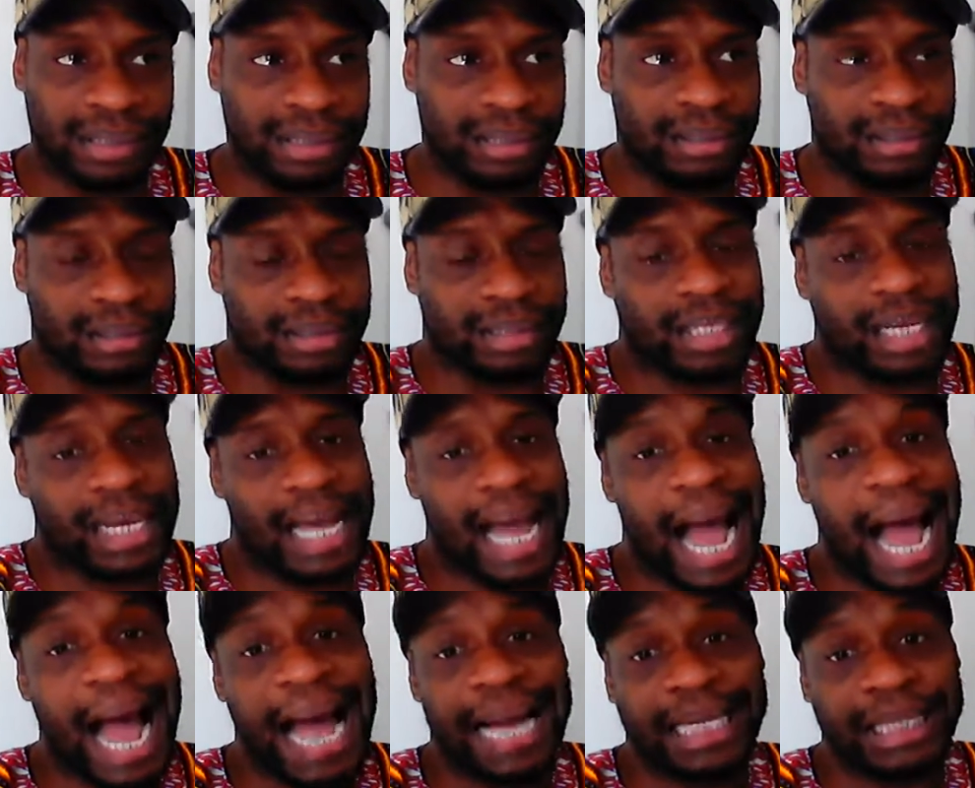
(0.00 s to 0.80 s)
you
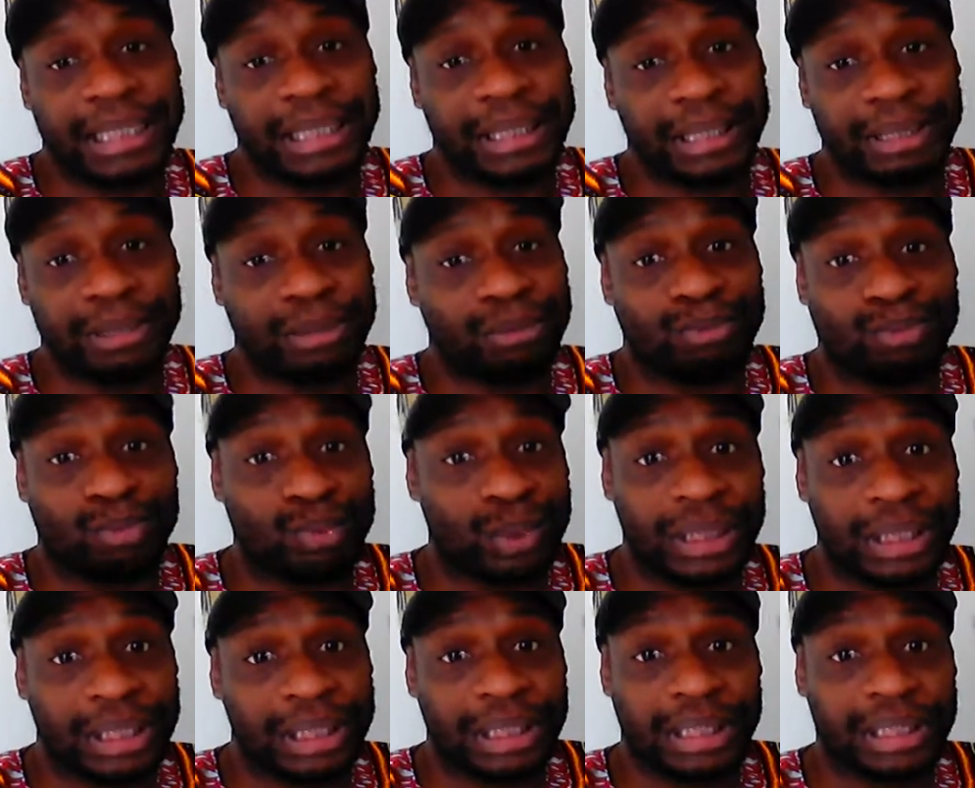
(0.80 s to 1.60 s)
say I could
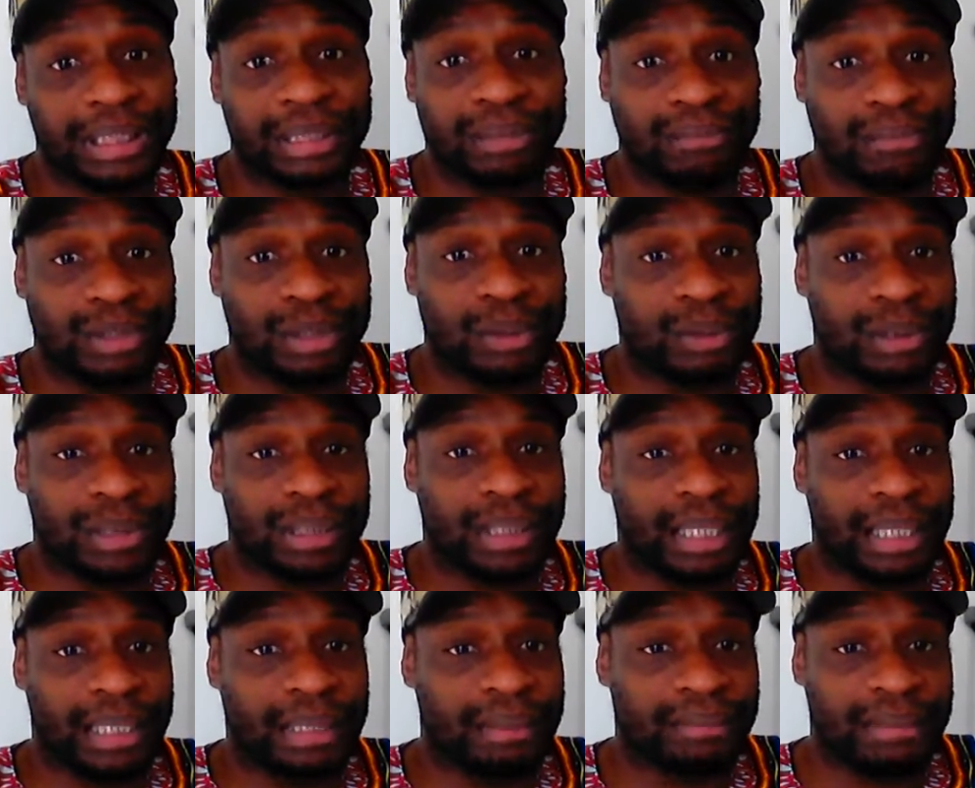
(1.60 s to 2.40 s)
reach it, you know,
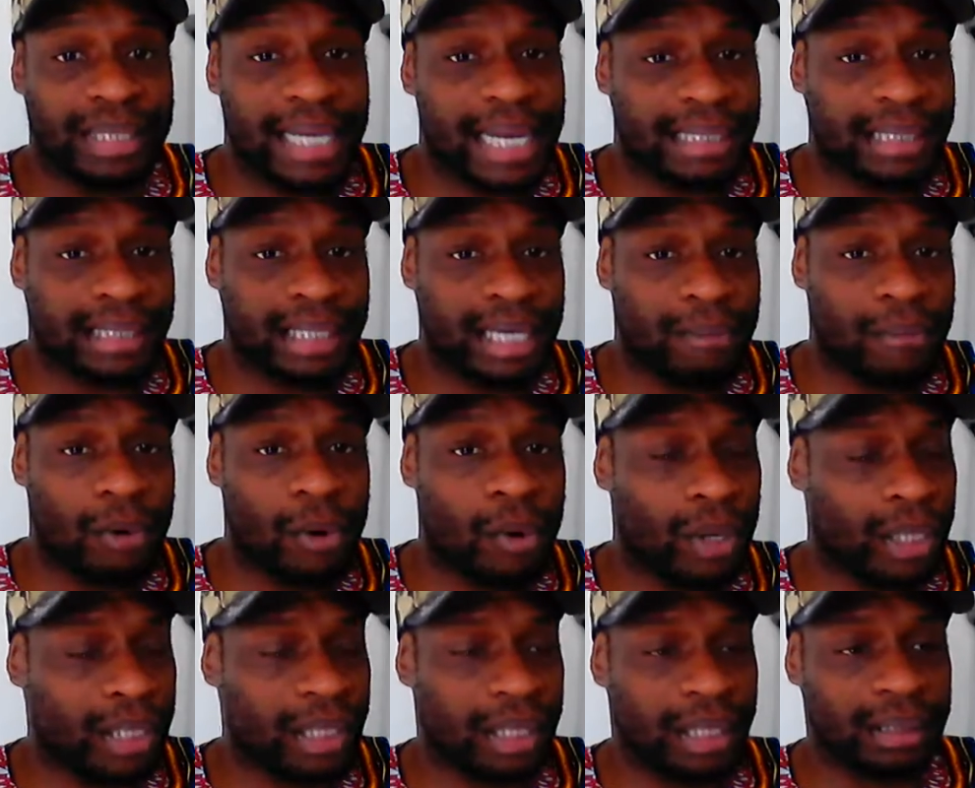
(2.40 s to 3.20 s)
saying that same
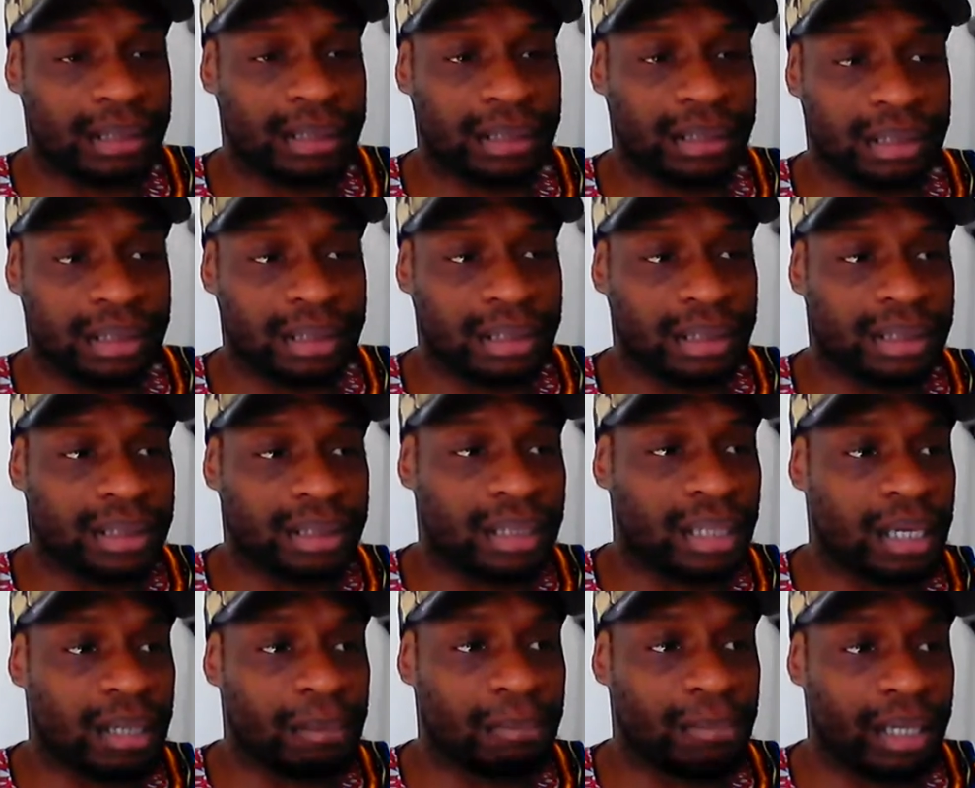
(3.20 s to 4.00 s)
audience just
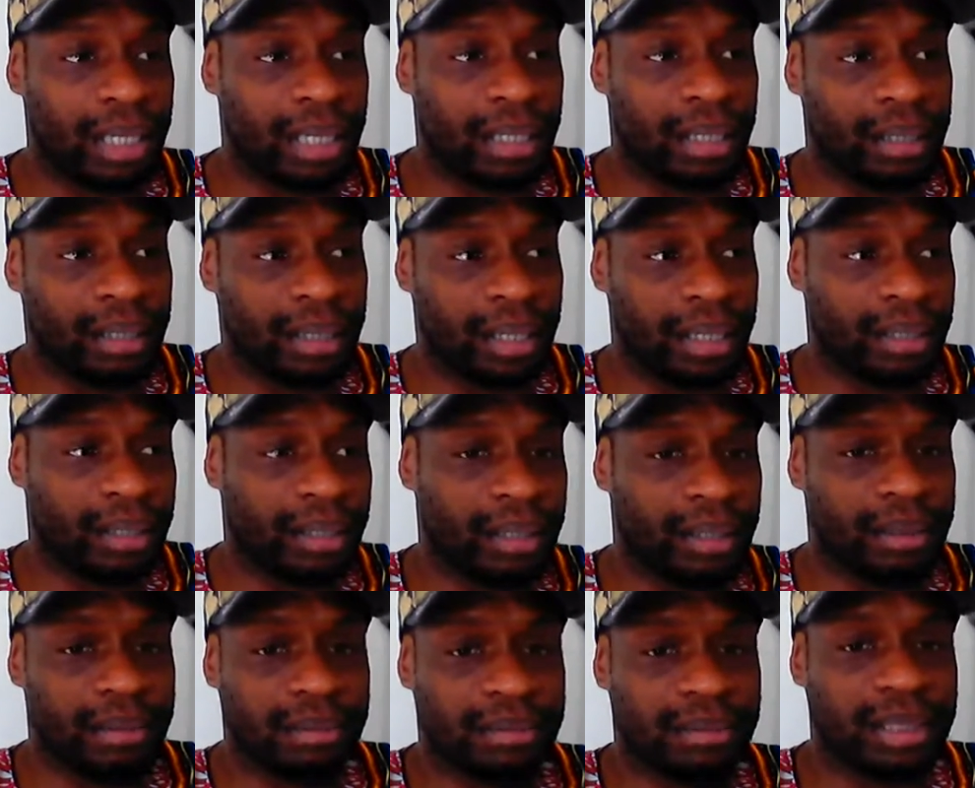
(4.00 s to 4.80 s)
in
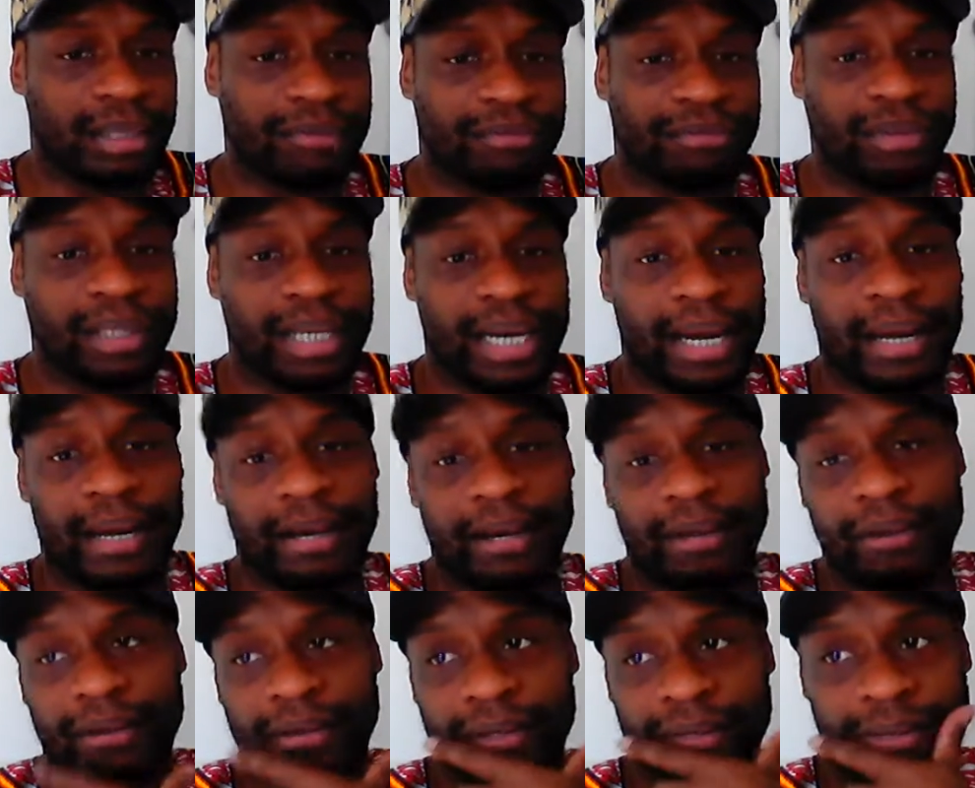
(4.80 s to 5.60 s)
a different
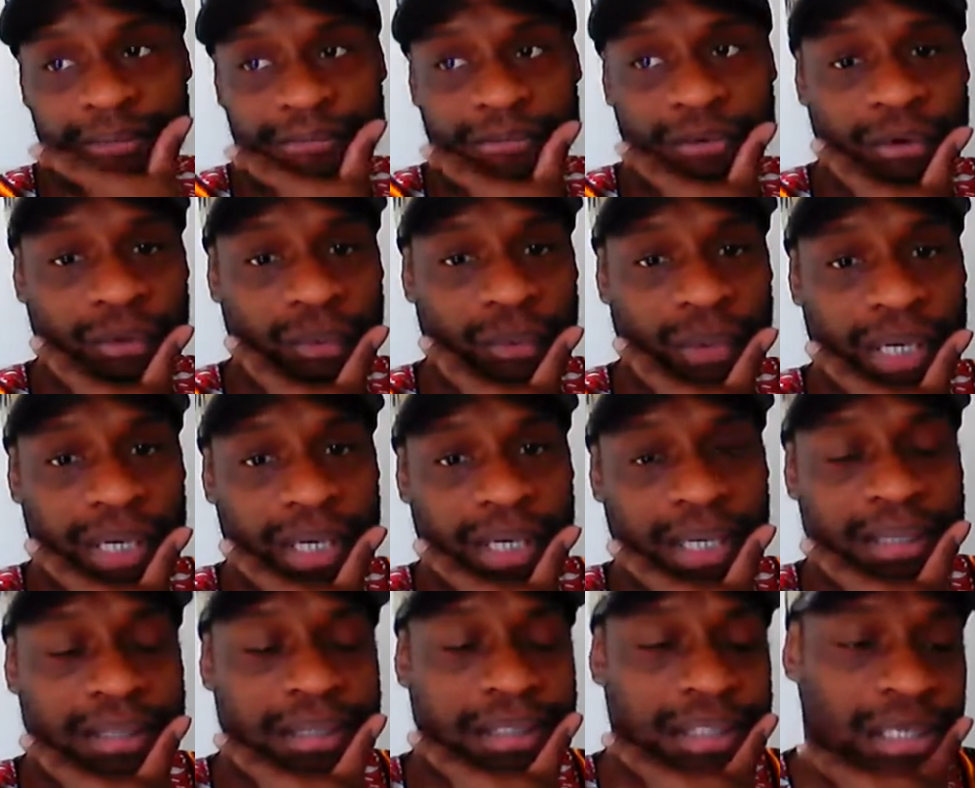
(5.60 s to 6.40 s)
arena.